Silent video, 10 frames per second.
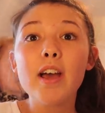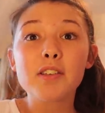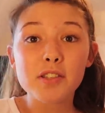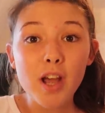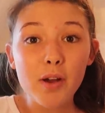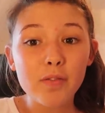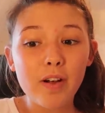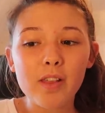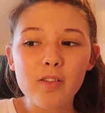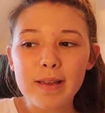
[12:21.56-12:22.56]
So the
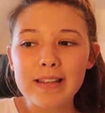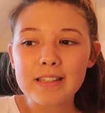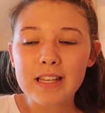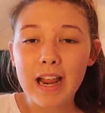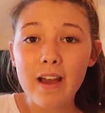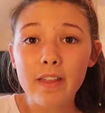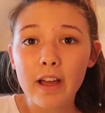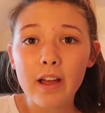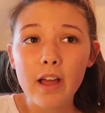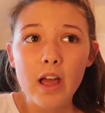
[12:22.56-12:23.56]
fact that we've been
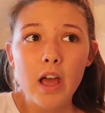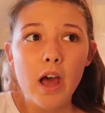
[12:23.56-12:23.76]
together